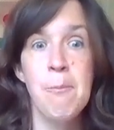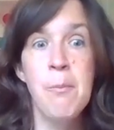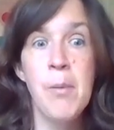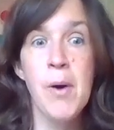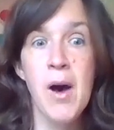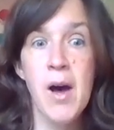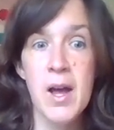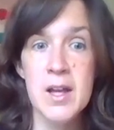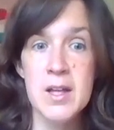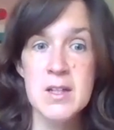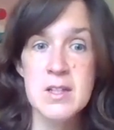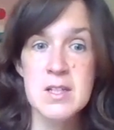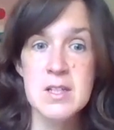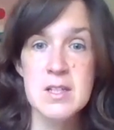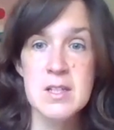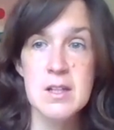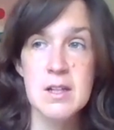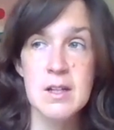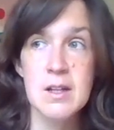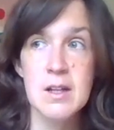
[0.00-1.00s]
But,
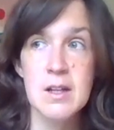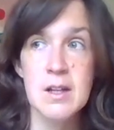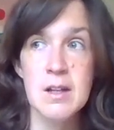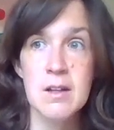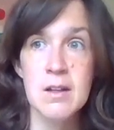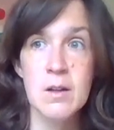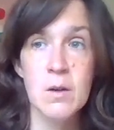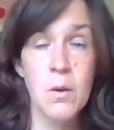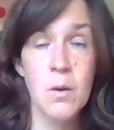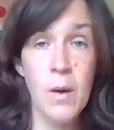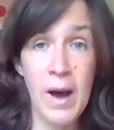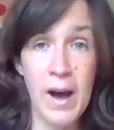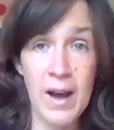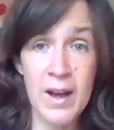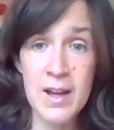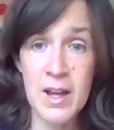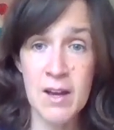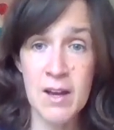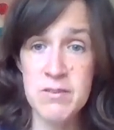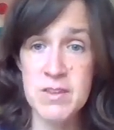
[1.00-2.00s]
I
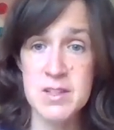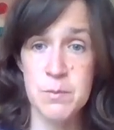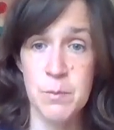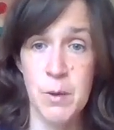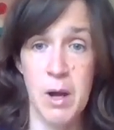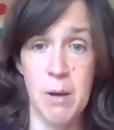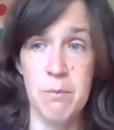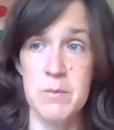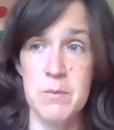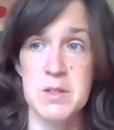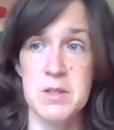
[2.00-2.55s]
have this problem